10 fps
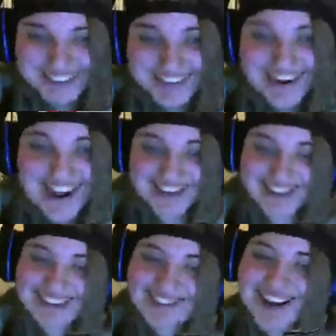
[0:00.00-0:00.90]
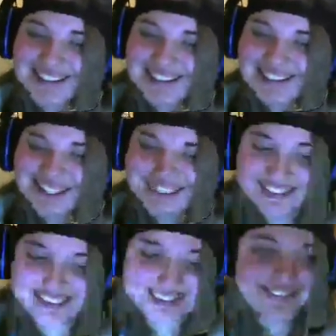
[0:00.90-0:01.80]
I surprised you didn't
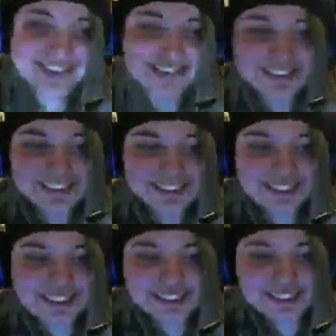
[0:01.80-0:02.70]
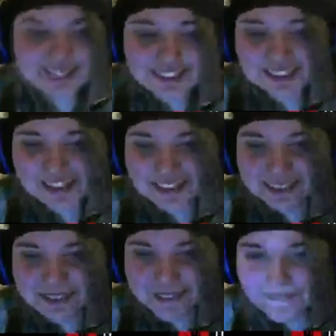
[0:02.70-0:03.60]
scream. I was like, Shy knows how to
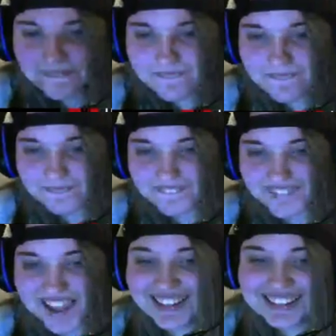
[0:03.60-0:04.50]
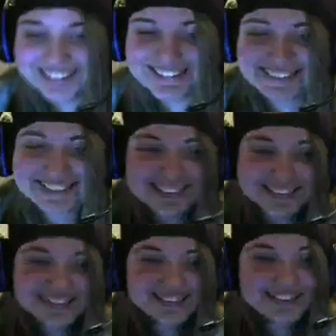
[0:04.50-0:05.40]
scare people.
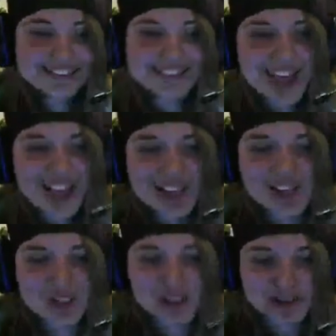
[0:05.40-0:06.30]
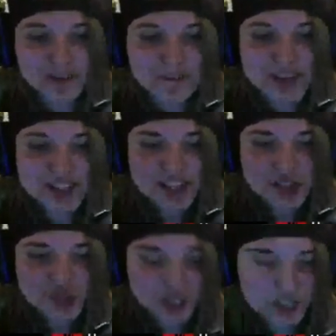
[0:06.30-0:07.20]
Jeez. Yeah, they just look at my face and they
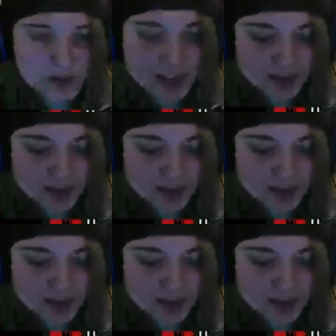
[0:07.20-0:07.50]
scream. That's what